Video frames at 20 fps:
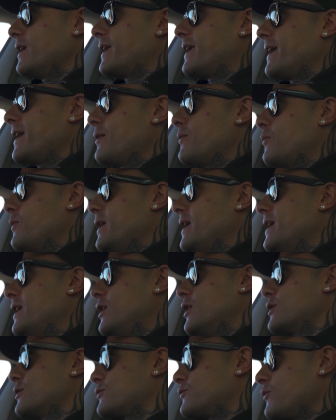getting weird
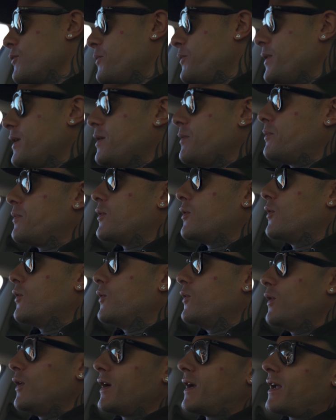looks from
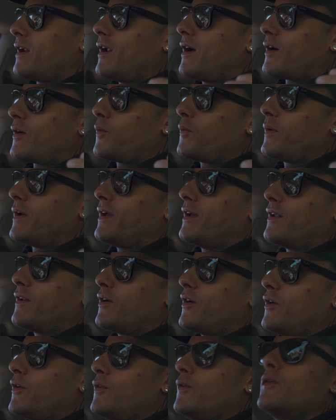people, looking like a
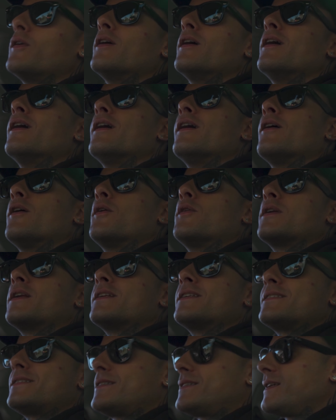weirdo,
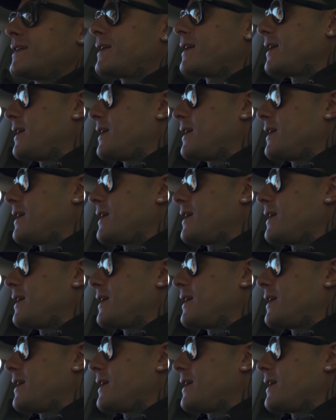holding a stick